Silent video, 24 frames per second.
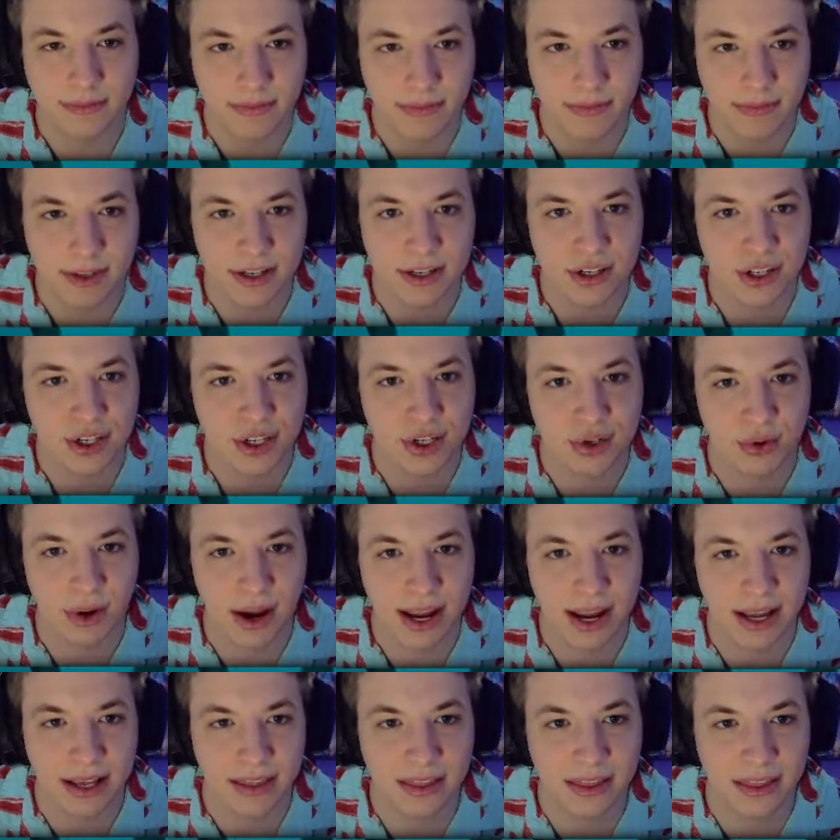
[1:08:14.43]

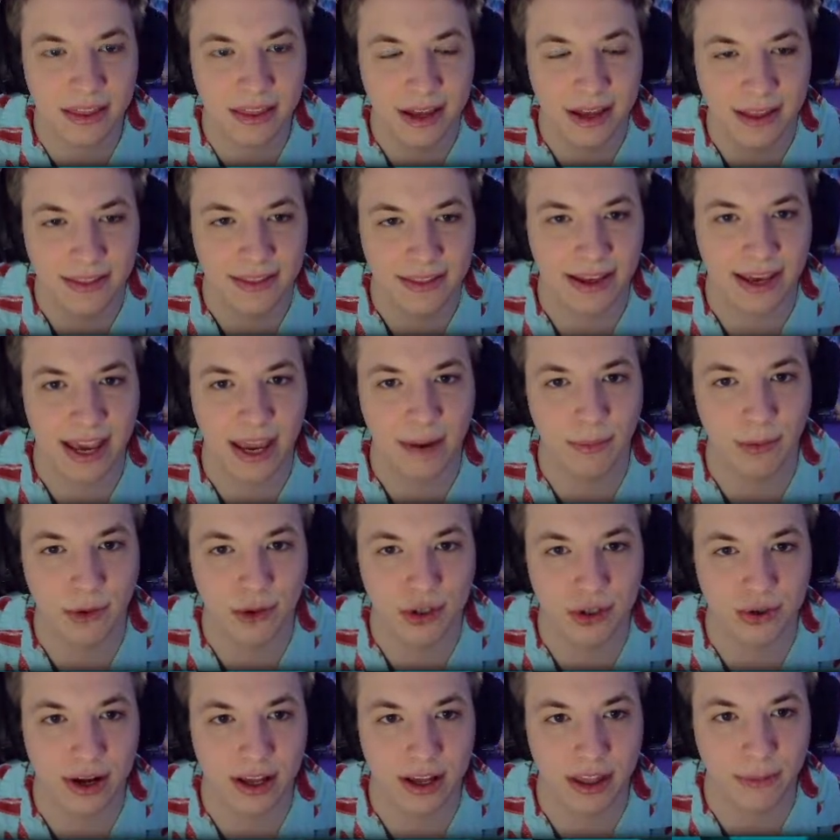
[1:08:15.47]
strength. They gain more
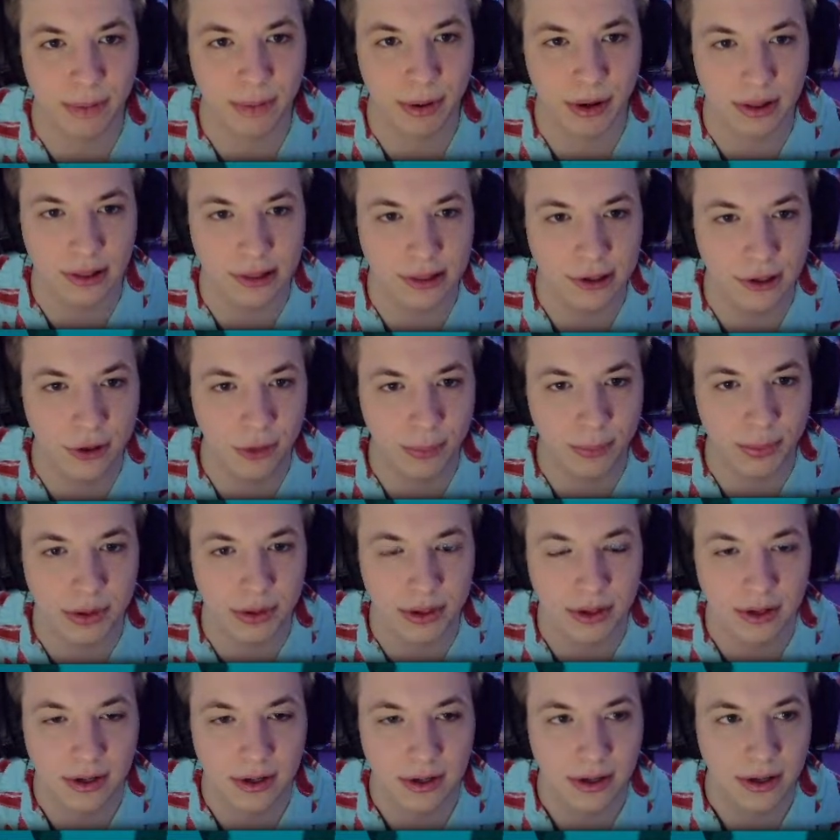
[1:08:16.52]
strength per loop.
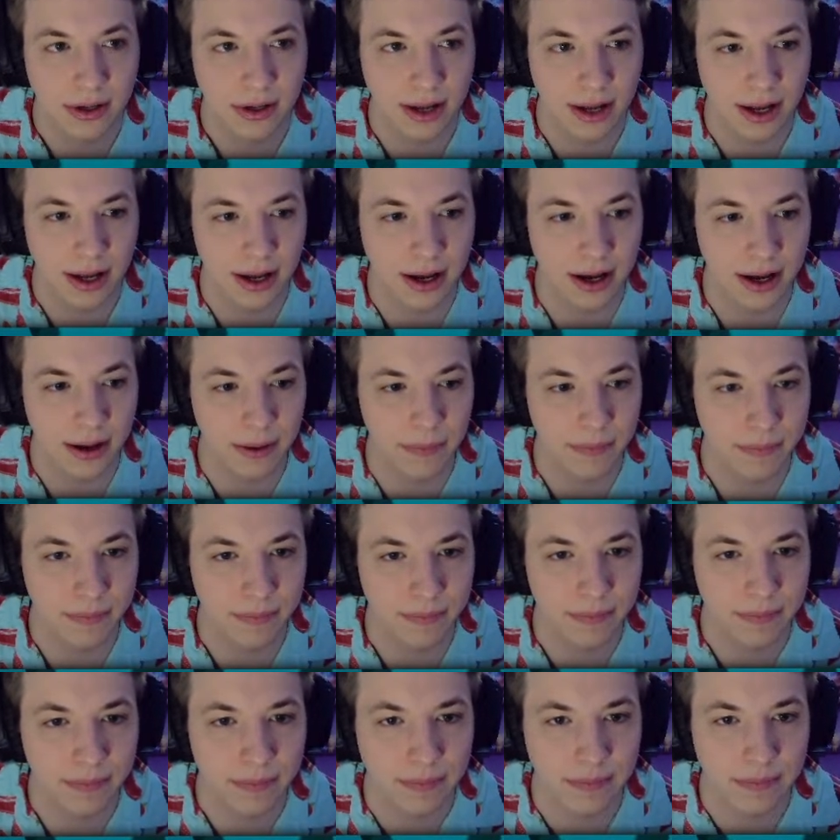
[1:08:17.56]
Um,
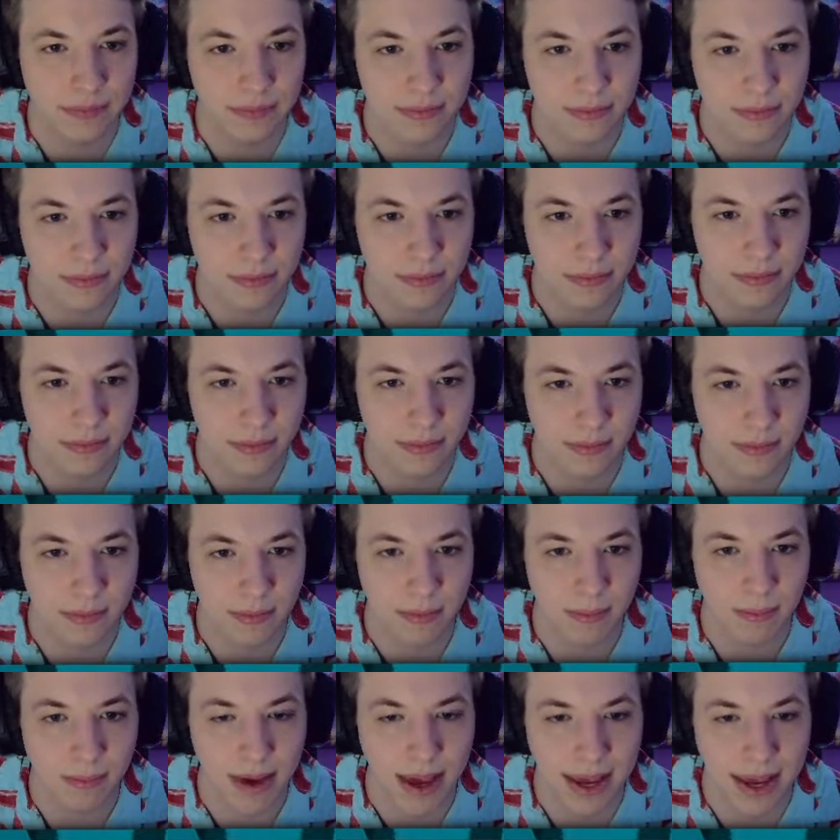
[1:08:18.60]

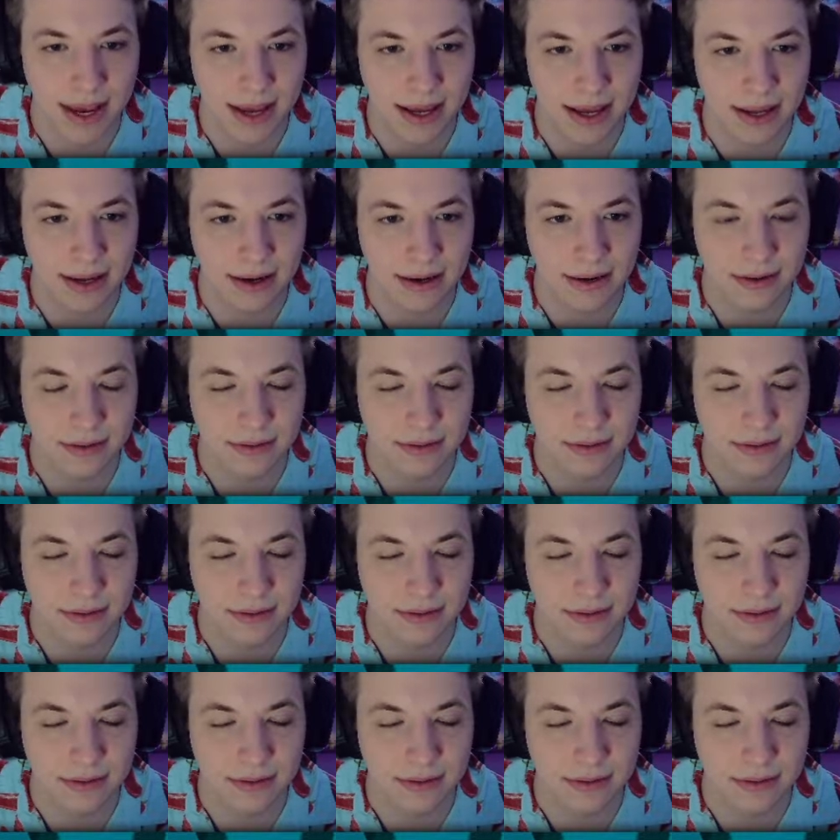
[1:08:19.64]
man,